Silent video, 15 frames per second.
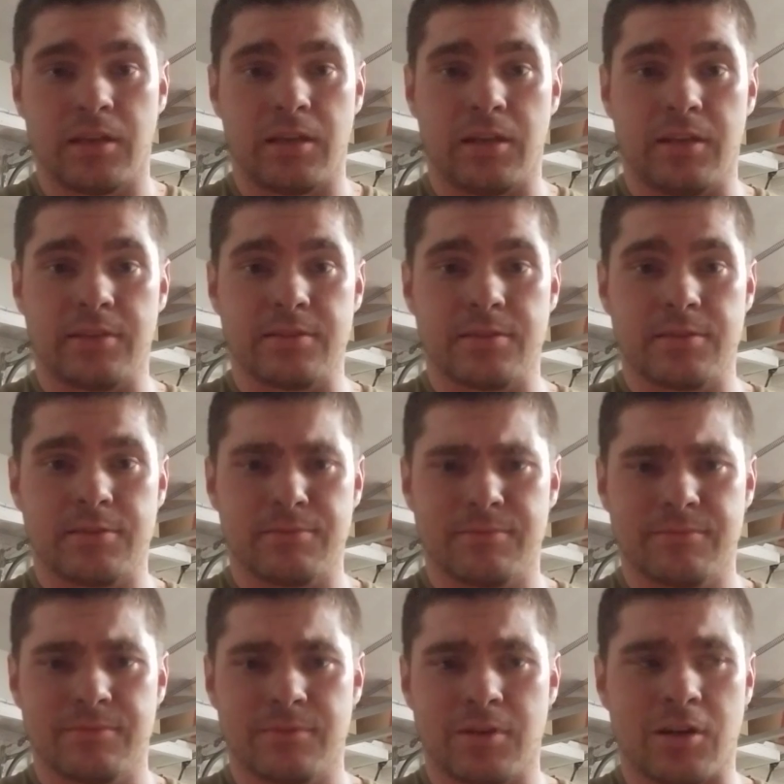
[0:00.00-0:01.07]
and it's
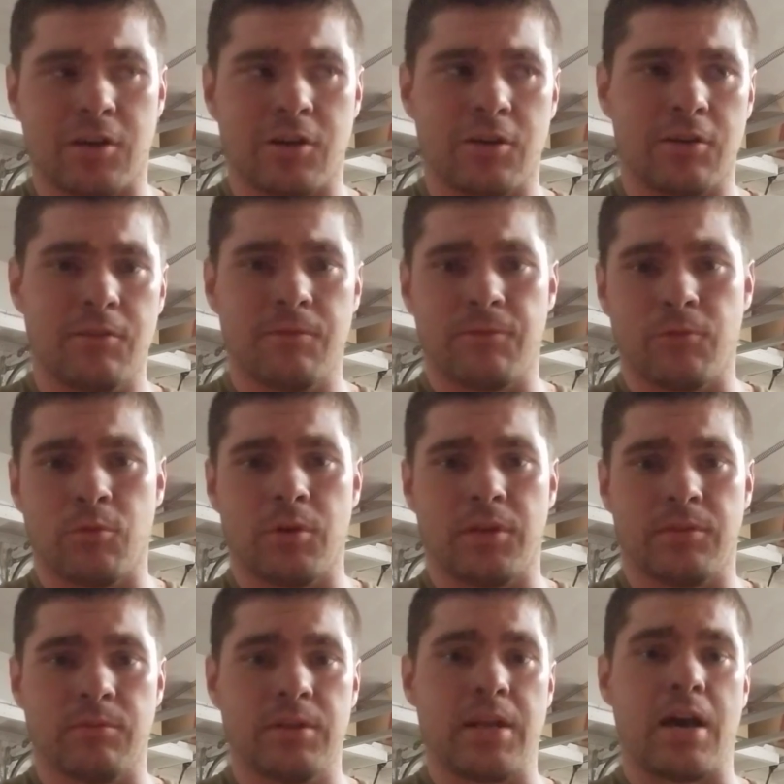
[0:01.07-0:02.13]

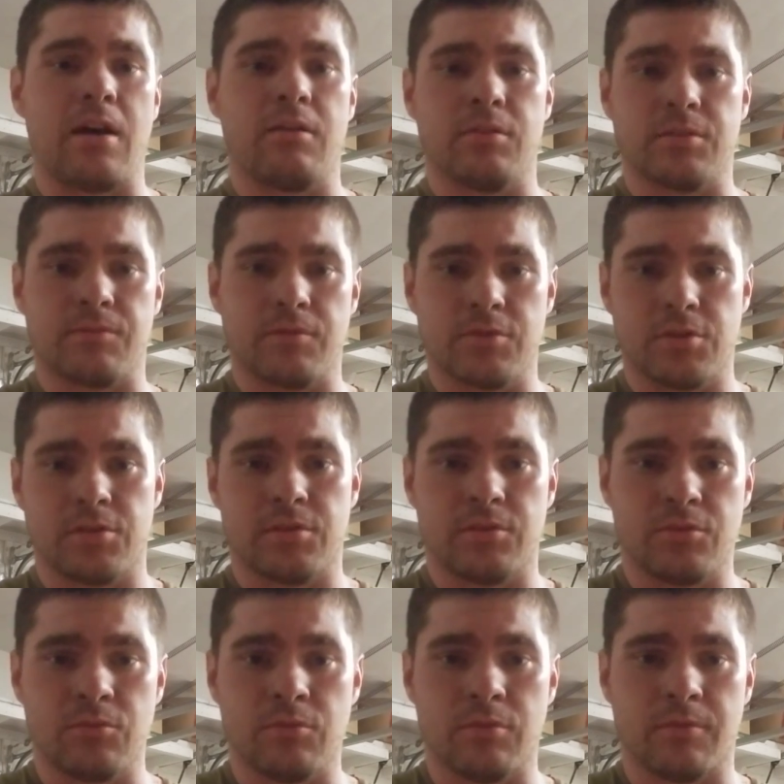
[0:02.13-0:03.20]
$143 for just the
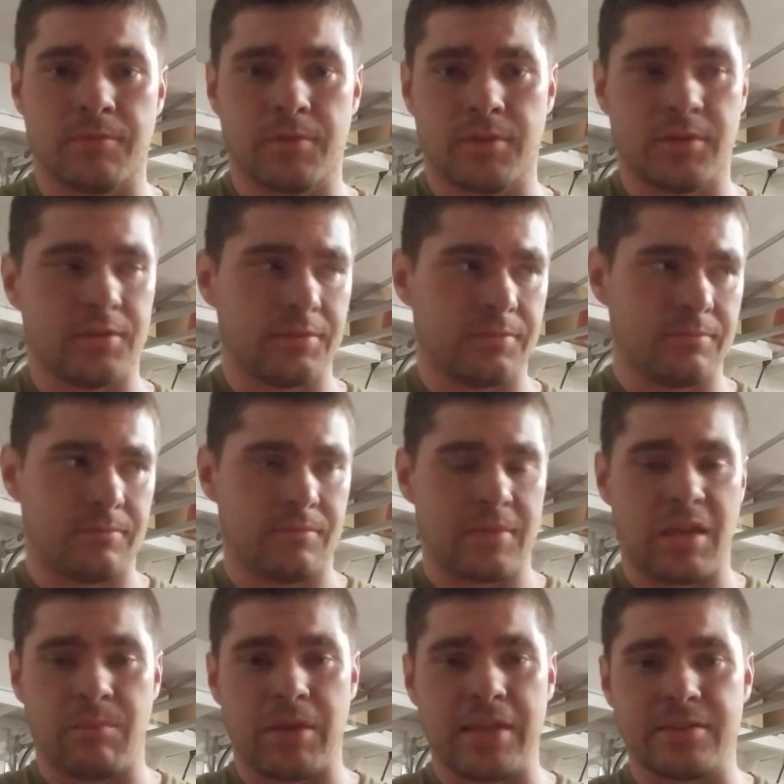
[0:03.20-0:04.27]
tool for the
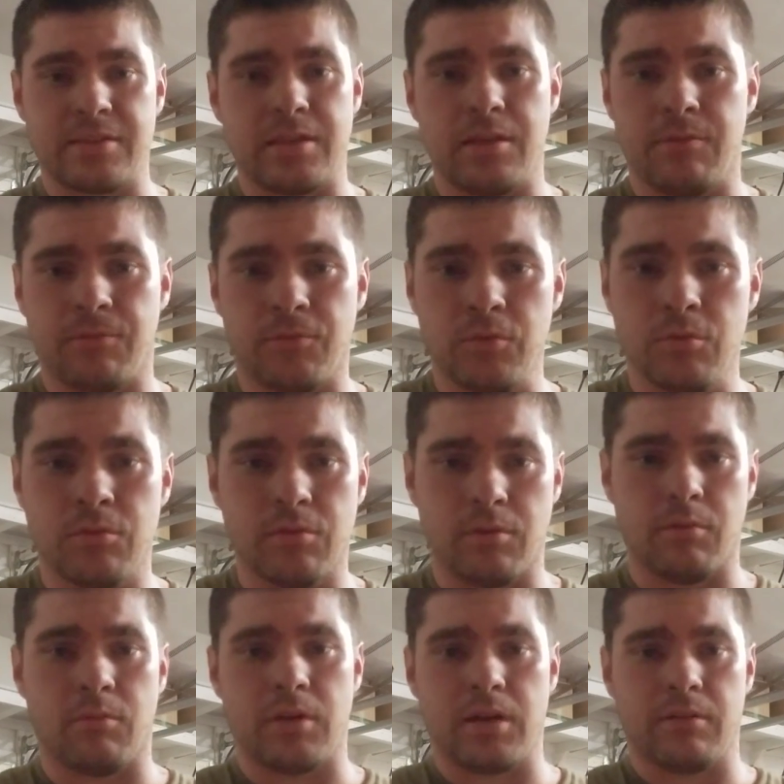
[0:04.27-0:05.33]
M18 fuel or
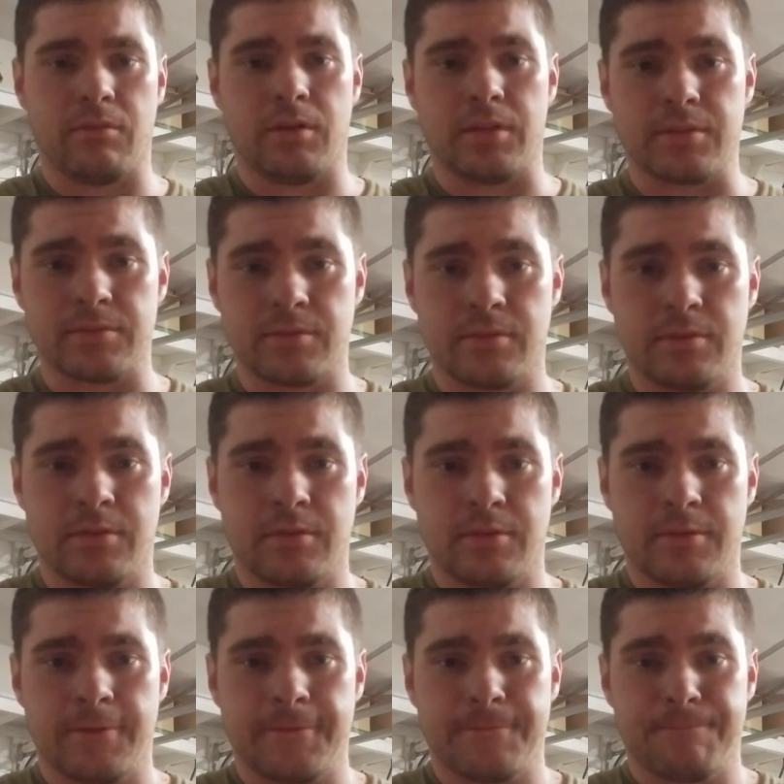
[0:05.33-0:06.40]
whatever it is?
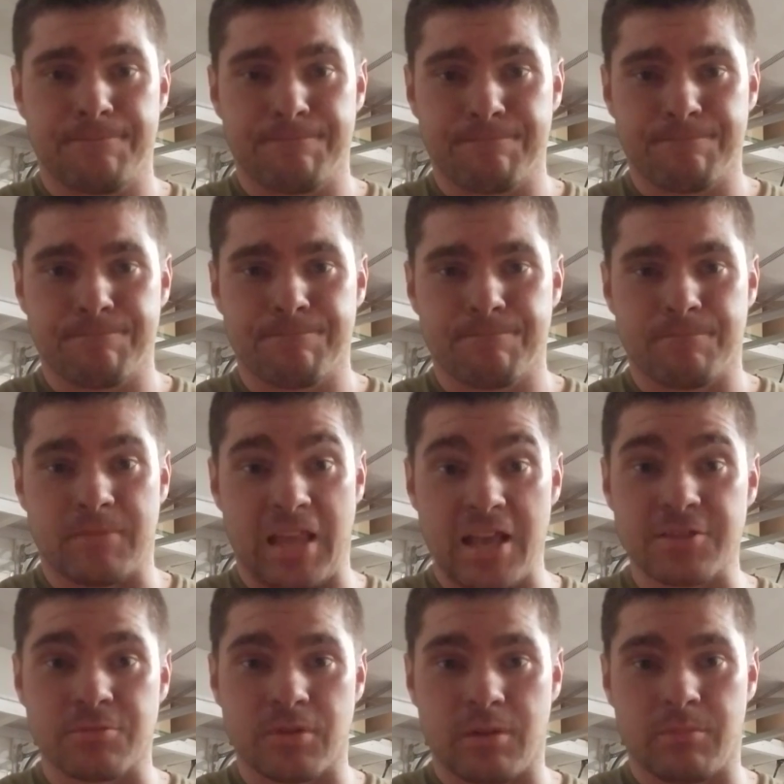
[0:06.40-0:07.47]

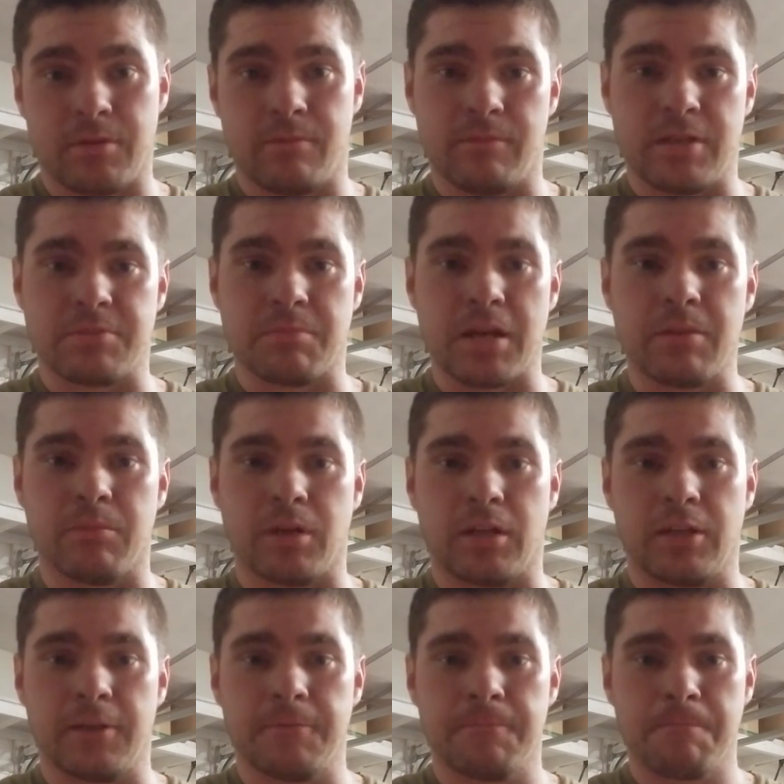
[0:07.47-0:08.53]
That's what I'm gonna invest my
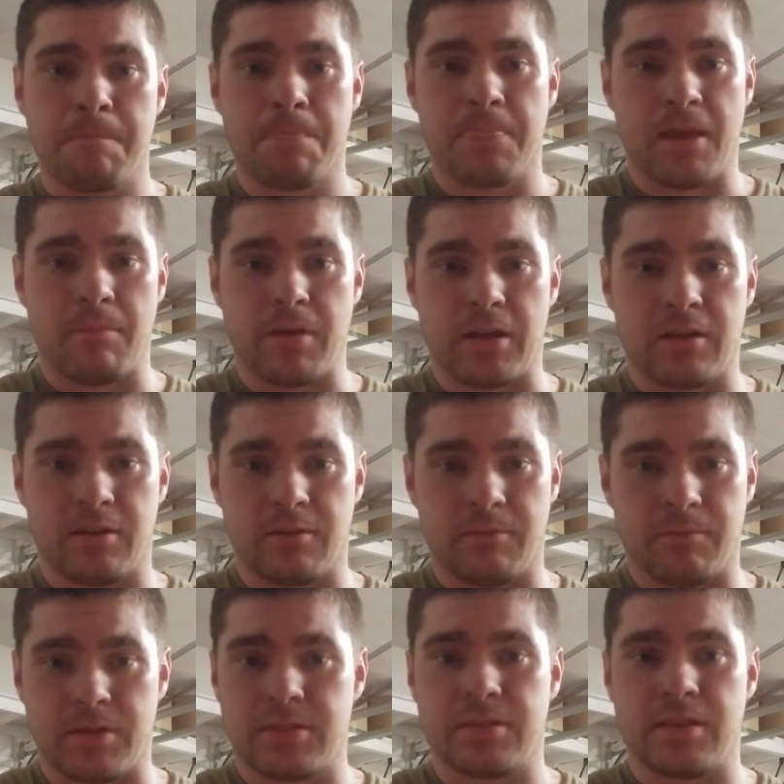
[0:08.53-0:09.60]
money in. I'm not gonna
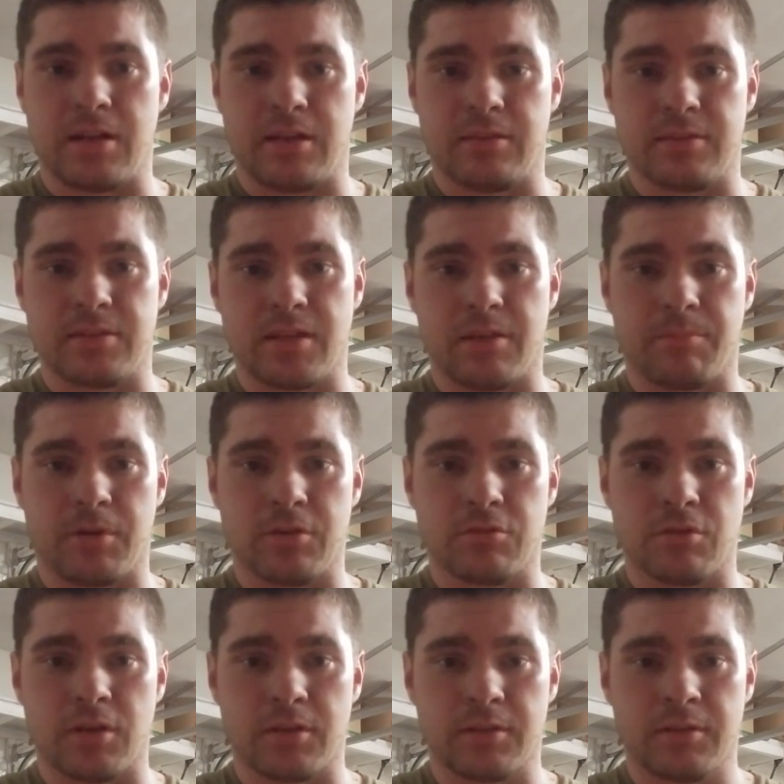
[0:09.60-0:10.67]
invest that on the Snap-on
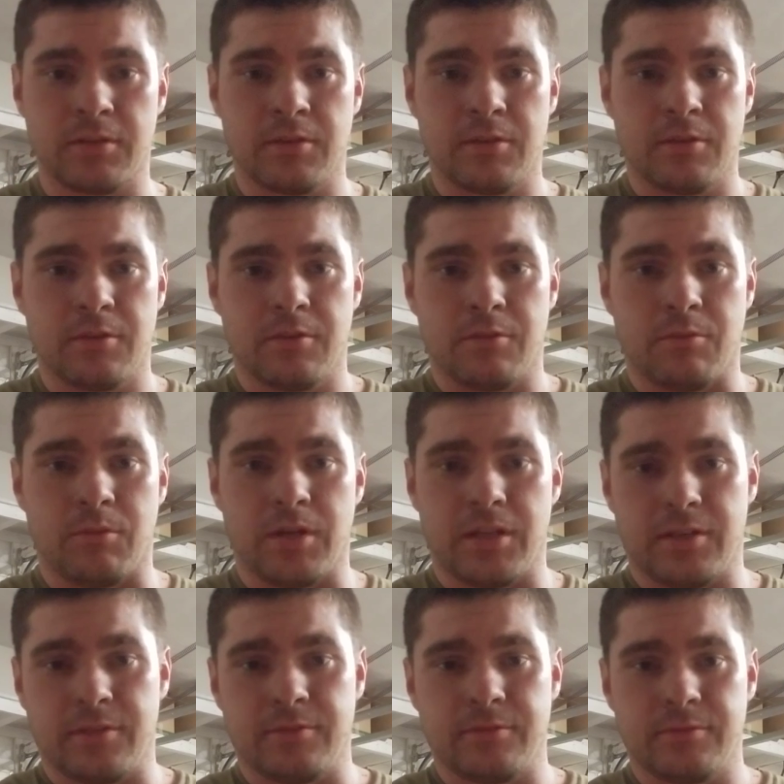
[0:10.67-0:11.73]
truck
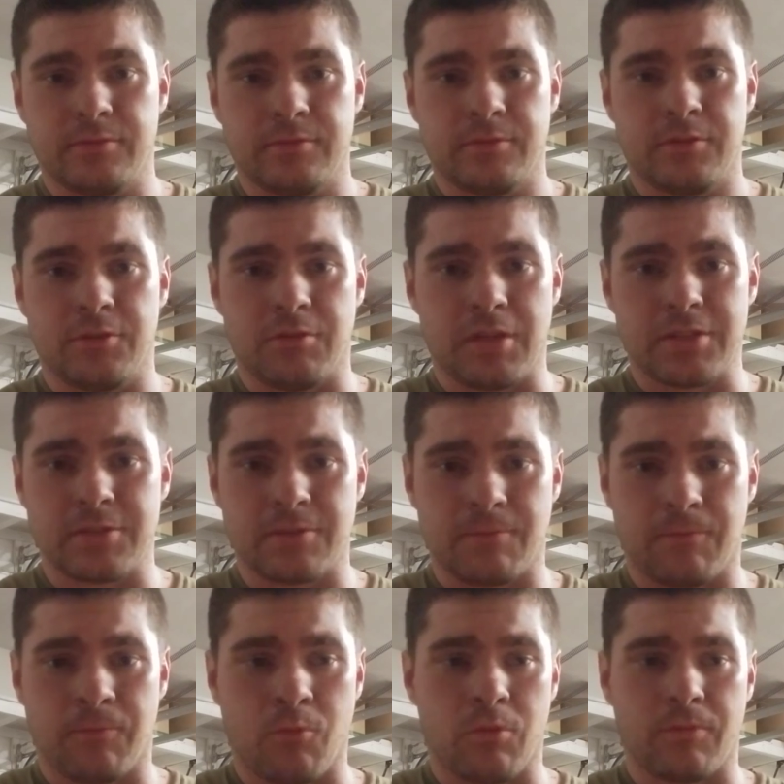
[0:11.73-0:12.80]
when that's
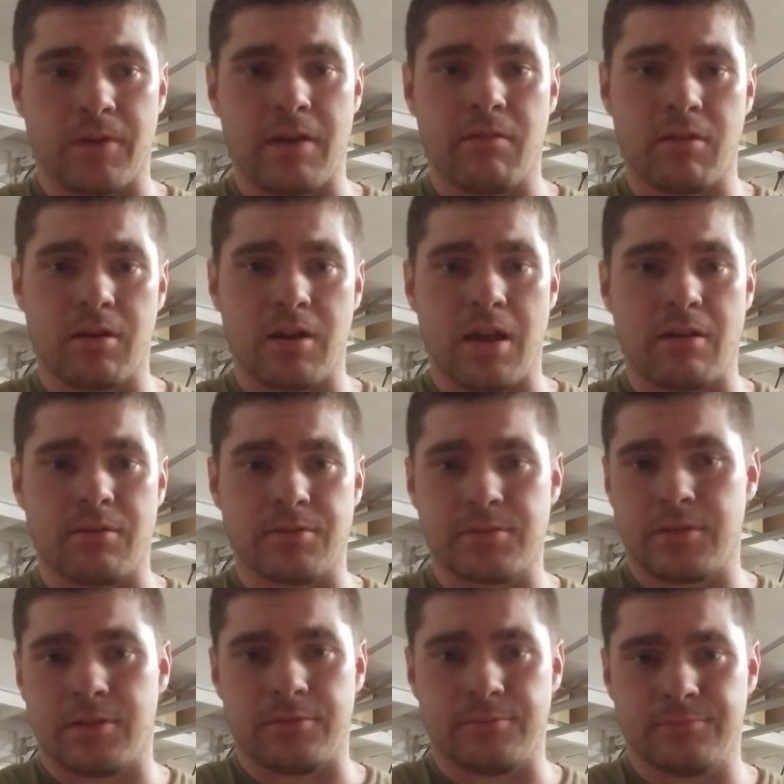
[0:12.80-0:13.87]
$400 or $500.
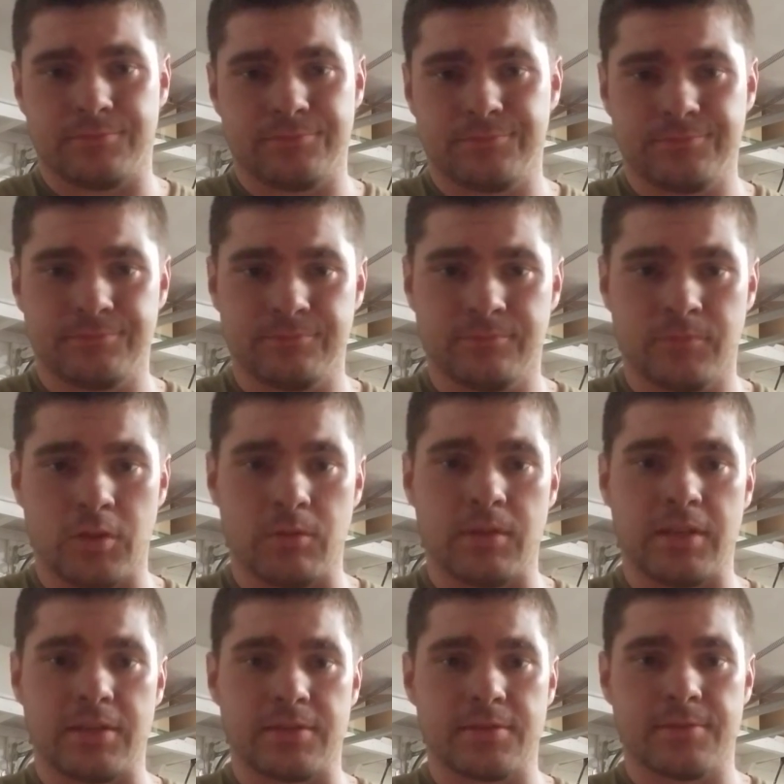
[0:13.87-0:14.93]
No
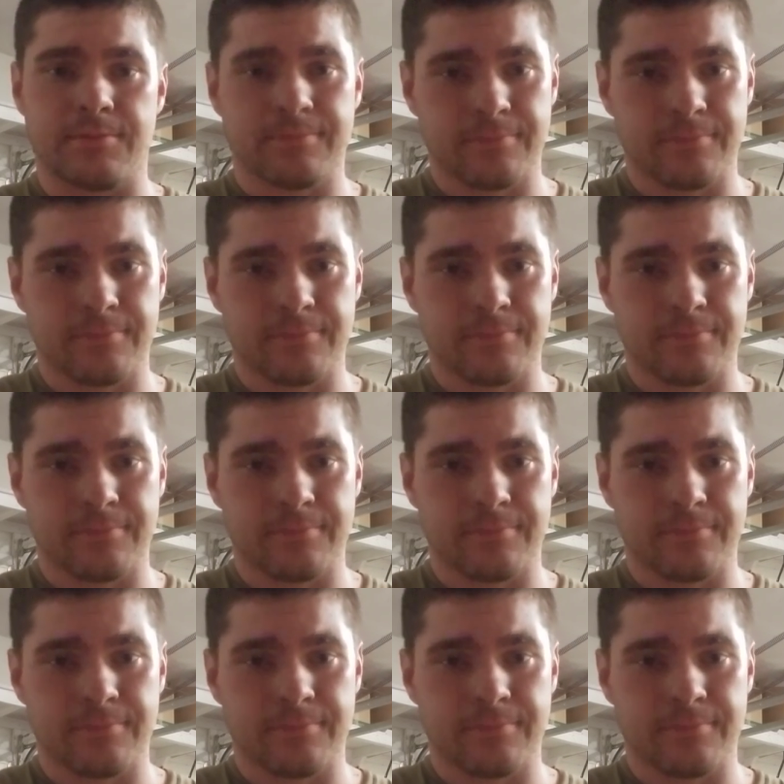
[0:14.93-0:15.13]
thanks.